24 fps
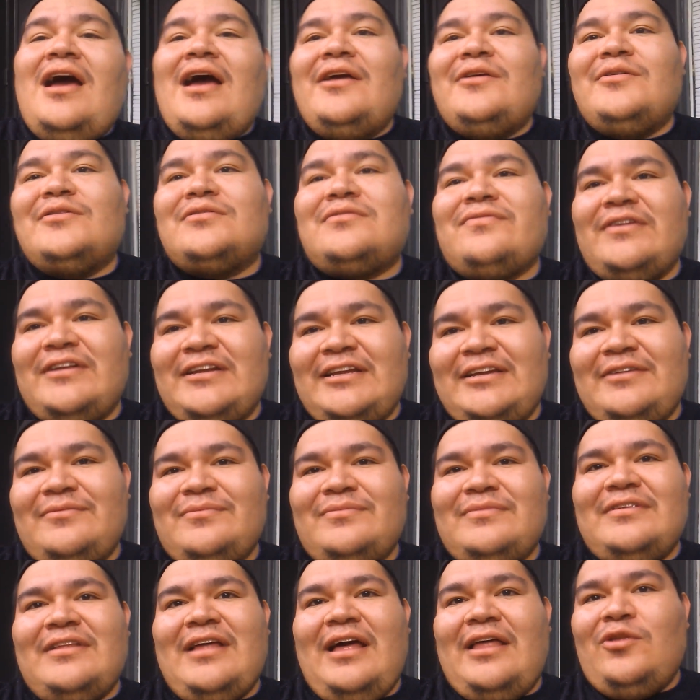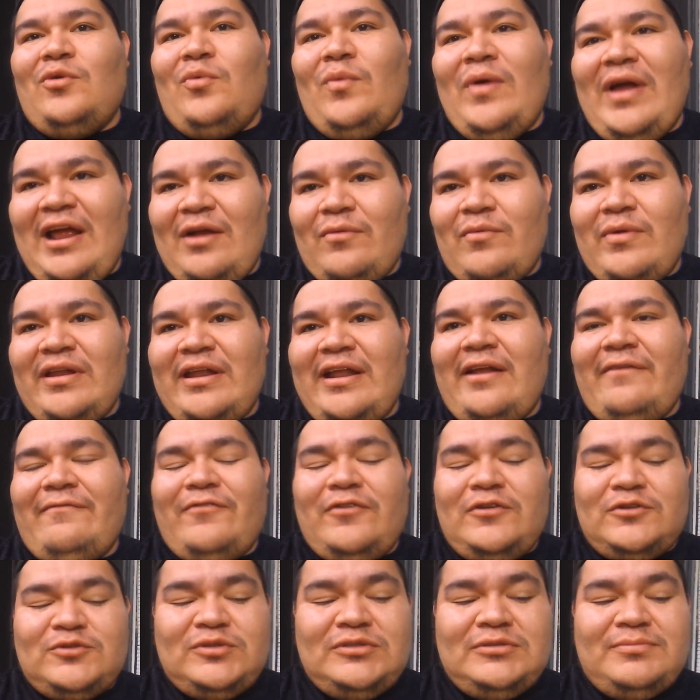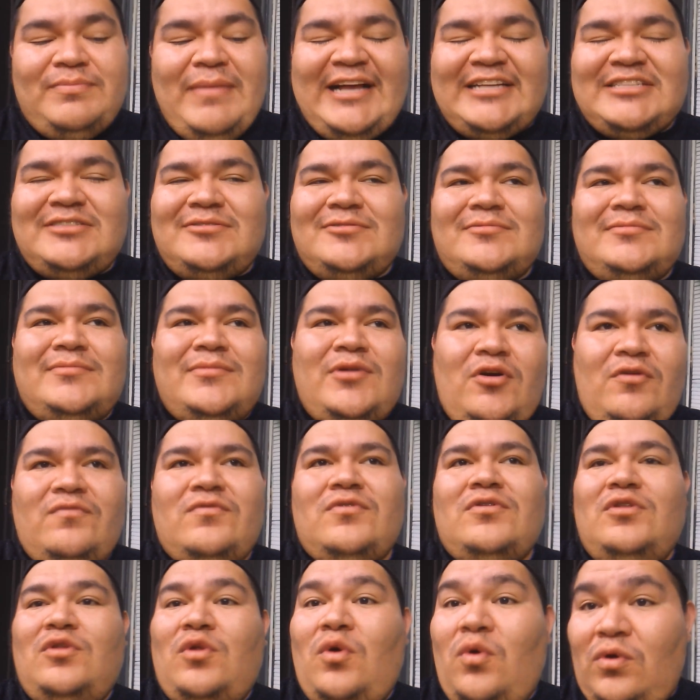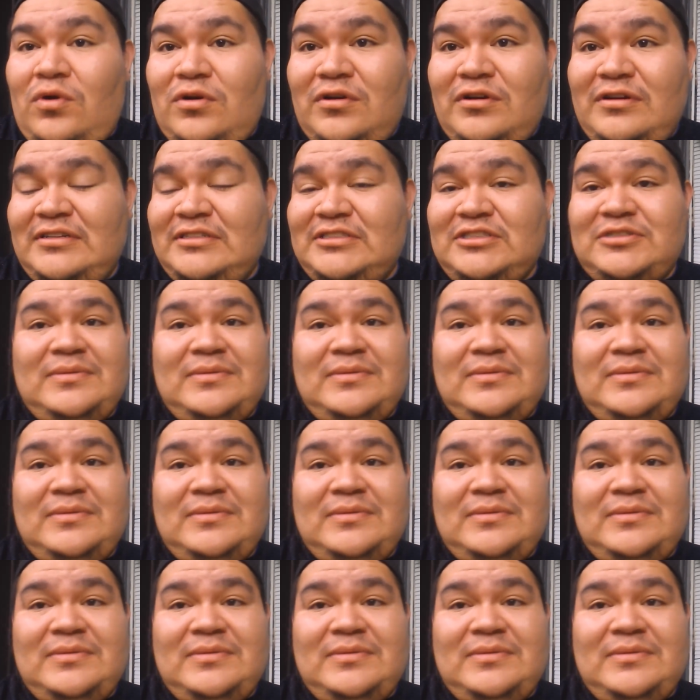It was funny. The way I read it at first was Maximum Ovrlod.